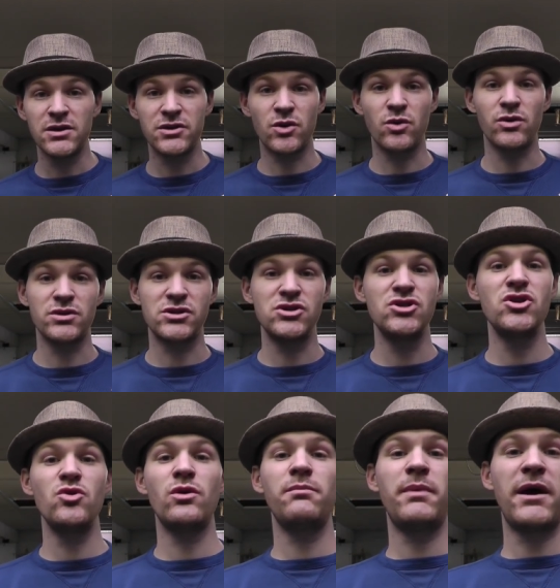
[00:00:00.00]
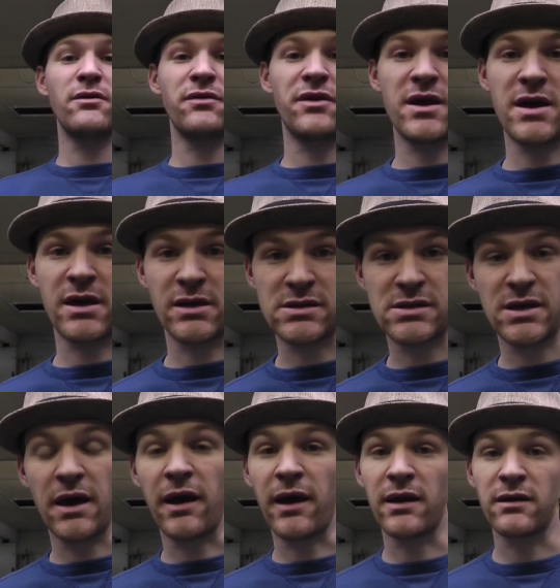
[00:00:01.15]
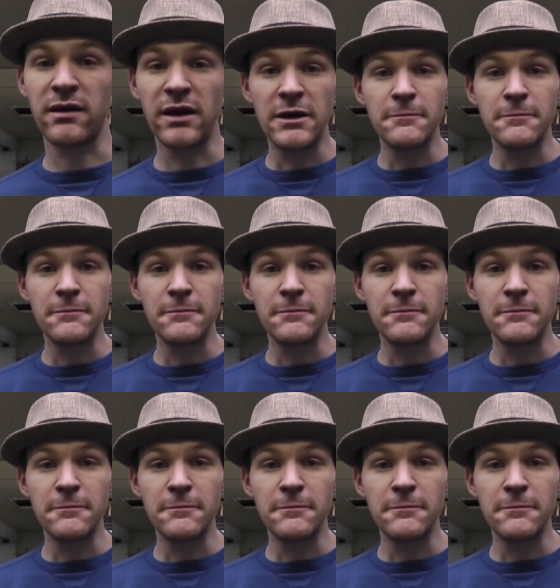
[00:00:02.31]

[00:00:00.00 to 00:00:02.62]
towards new and better things. And